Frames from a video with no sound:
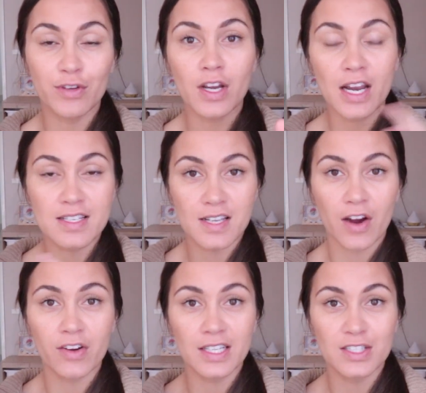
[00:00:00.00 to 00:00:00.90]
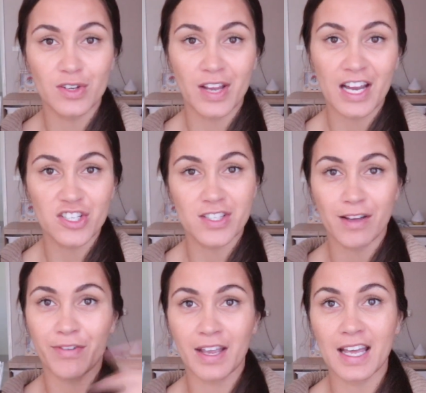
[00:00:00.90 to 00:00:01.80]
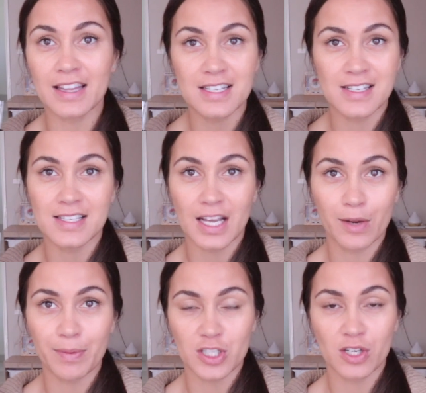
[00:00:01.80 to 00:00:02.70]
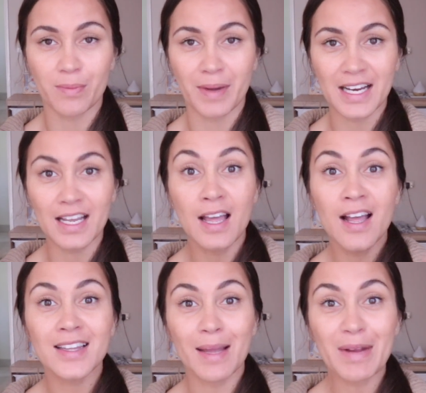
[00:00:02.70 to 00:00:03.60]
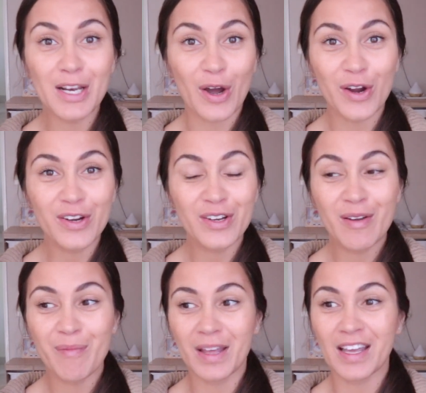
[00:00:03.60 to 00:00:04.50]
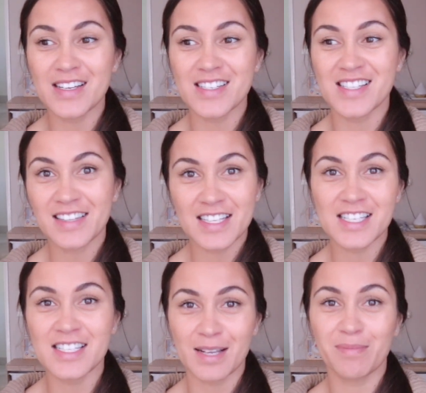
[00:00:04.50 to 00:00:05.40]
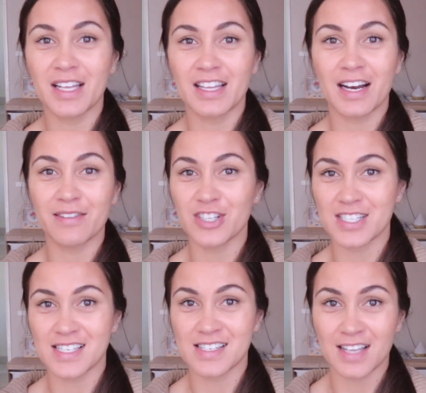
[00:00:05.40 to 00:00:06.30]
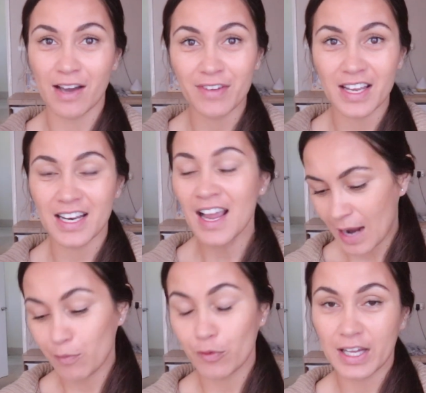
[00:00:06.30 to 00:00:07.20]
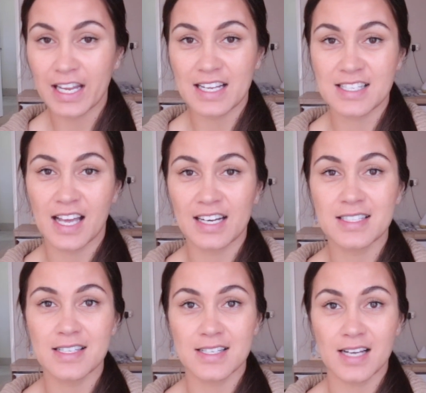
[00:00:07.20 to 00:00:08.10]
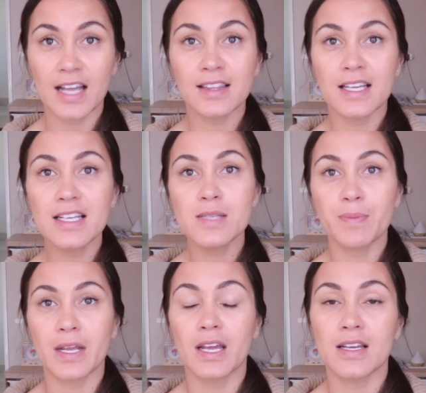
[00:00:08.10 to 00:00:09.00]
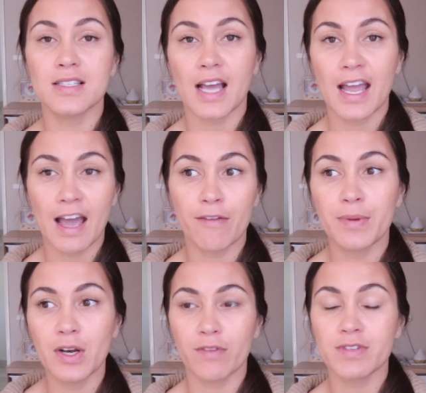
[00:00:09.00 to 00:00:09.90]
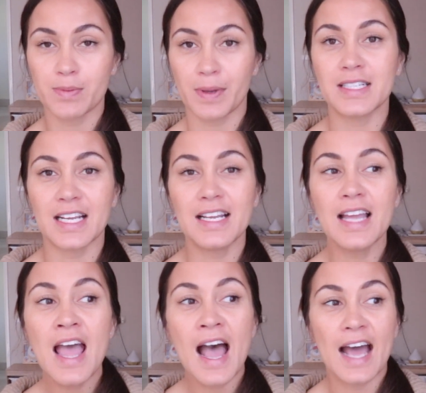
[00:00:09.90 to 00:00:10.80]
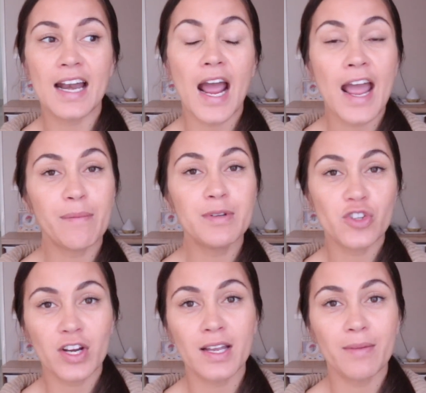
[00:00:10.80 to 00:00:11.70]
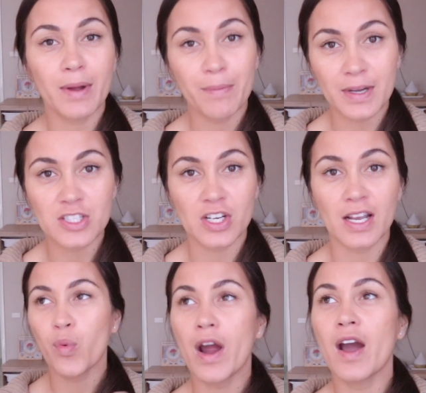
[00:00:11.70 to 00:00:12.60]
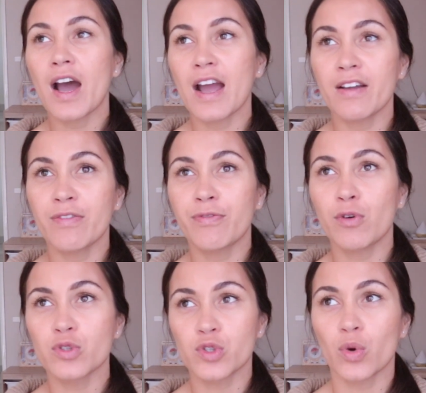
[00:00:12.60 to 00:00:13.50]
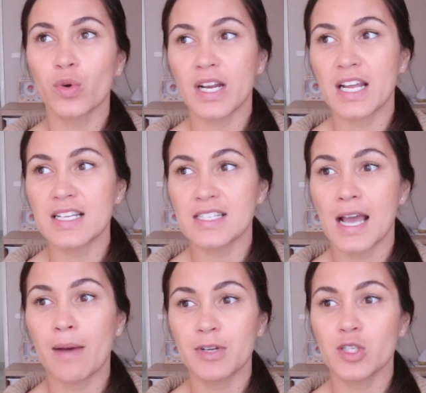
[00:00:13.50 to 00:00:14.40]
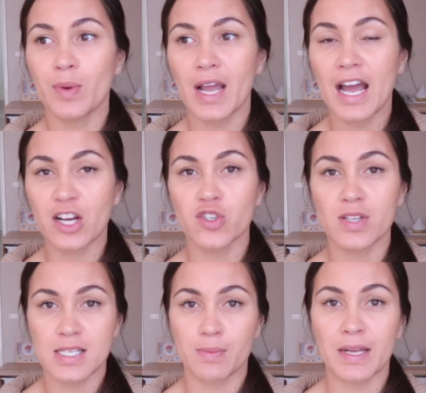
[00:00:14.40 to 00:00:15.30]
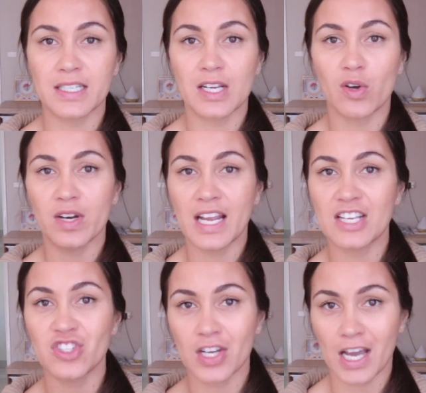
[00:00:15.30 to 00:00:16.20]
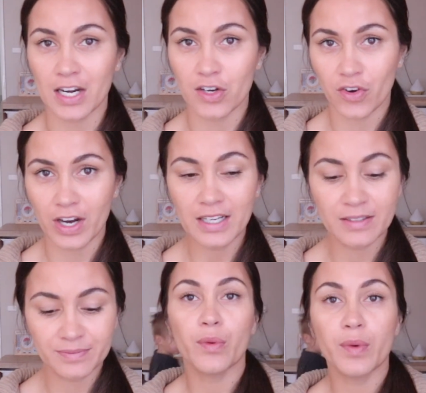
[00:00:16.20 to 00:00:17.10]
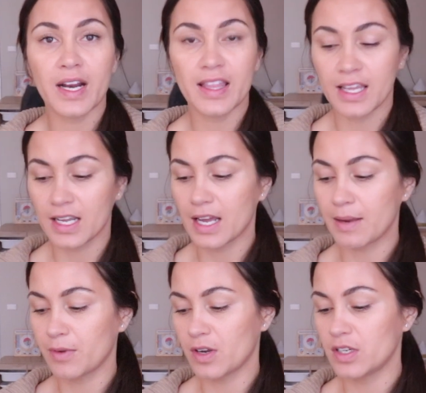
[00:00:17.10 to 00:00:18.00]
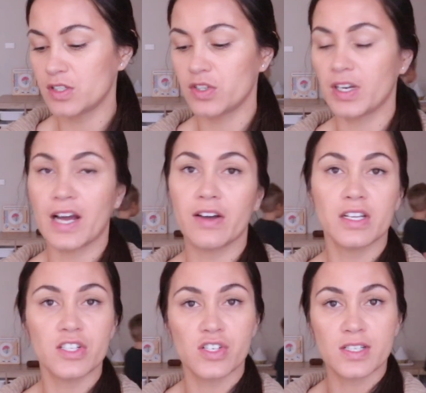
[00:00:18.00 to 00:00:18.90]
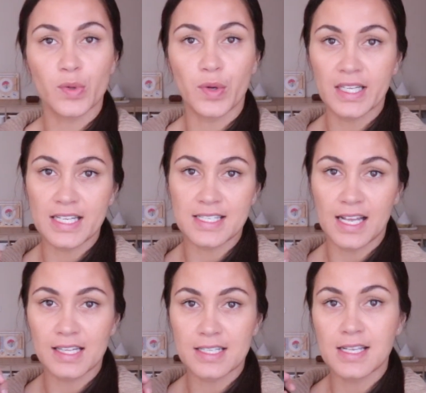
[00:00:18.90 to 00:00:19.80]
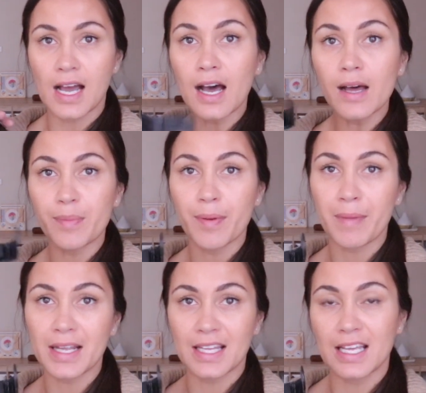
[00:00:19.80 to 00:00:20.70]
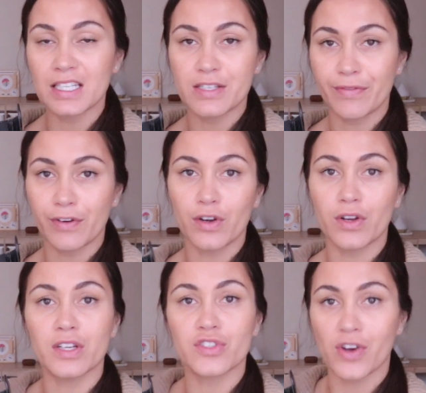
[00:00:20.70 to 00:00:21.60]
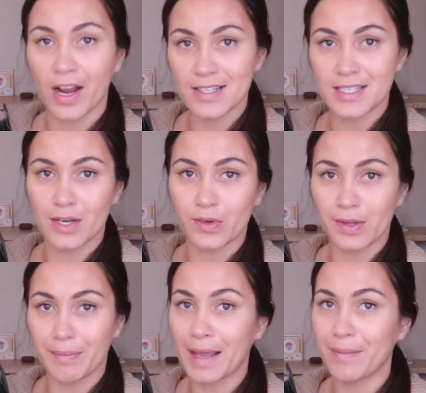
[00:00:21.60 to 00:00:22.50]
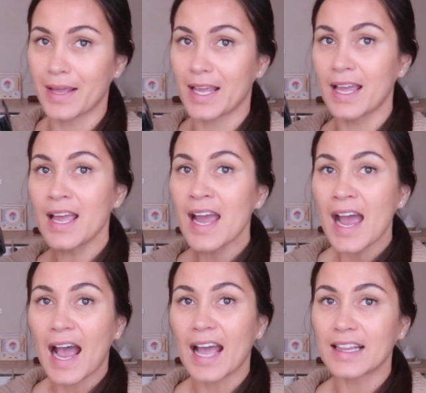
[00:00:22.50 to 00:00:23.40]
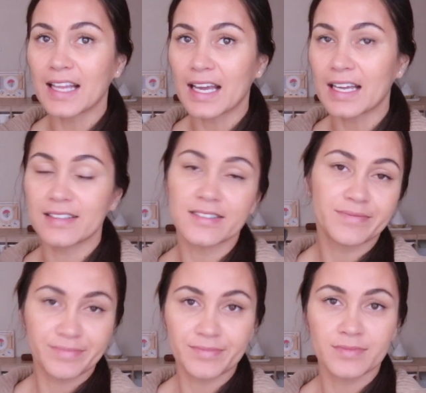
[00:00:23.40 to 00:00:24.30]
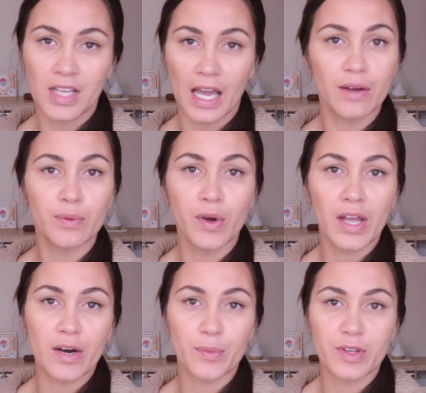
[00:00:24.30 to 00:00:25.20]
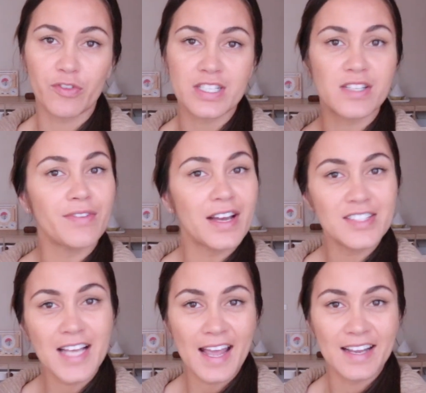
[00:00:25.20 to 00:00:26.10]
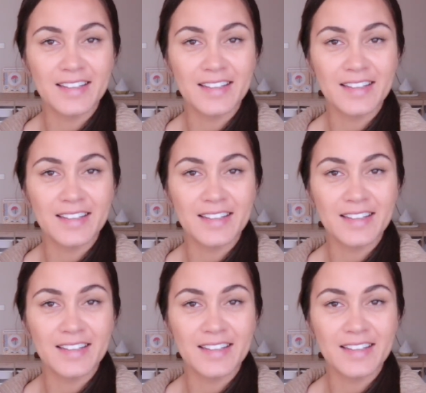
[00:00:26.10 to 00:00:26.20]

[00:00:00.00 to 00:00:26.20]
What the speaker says: you guys currently do cash stuffing and this is how you budget your money, let me know, because this is something that I've just discovered. I'm really excited to start this because I have been overspending and I have been tracking my budget. I fall short is how much we are actually spending on each category. What I think I'm going to do now is just quickly set this up, make the kids food, try and settle the baby, and then, yeah, we'll get on with the rest of our day.